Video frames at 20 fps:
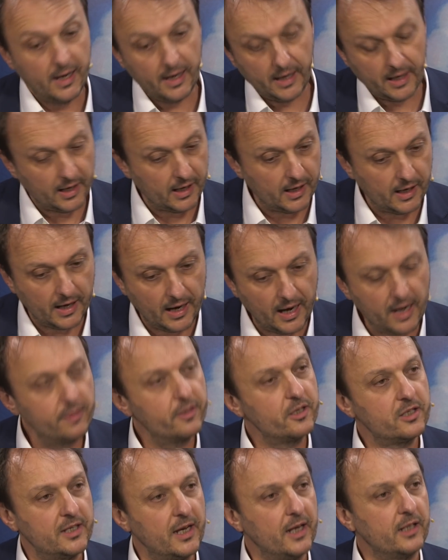
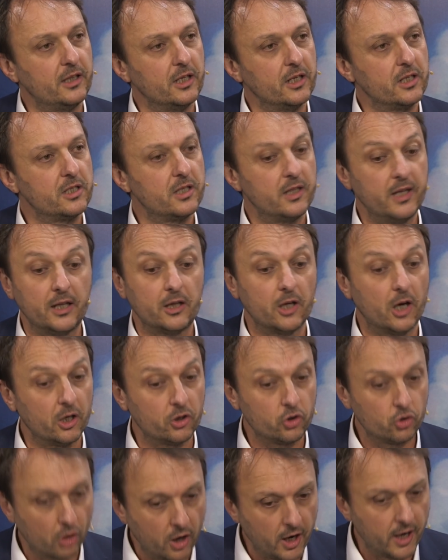other sectors that are
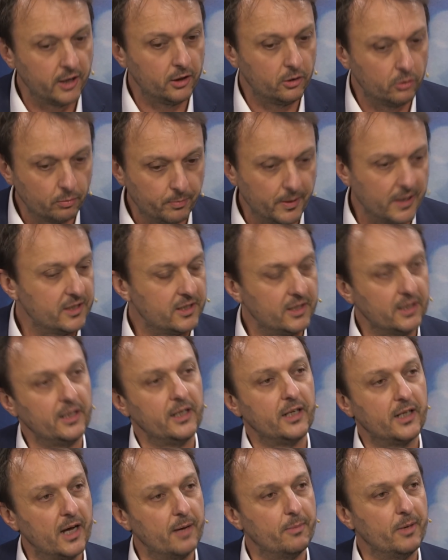trying to
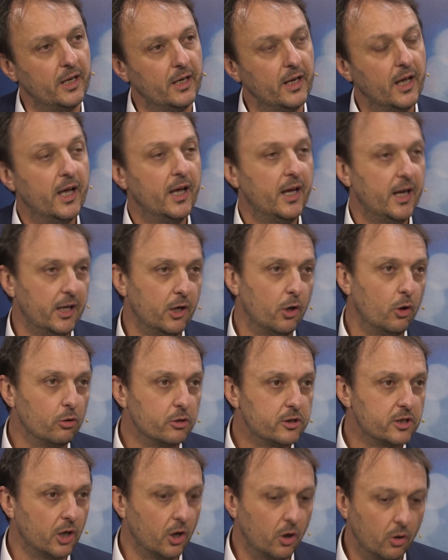basically come in and
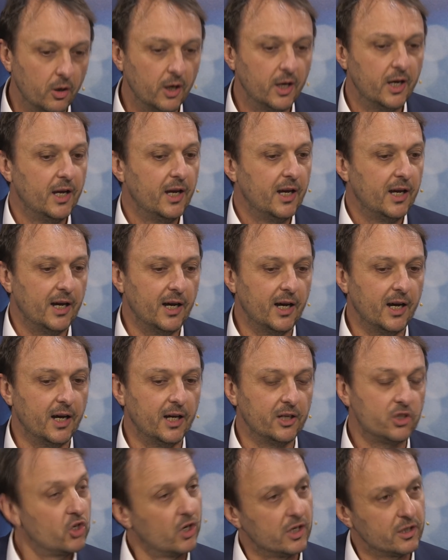also
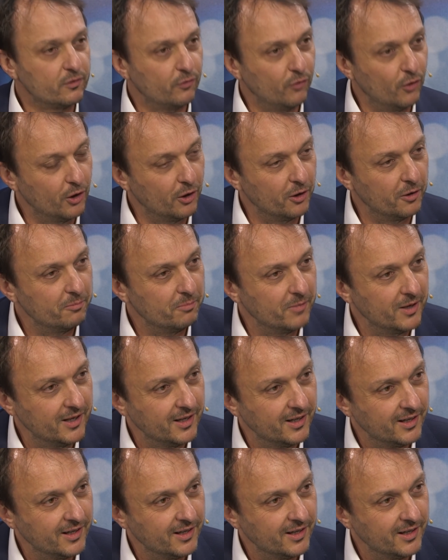transform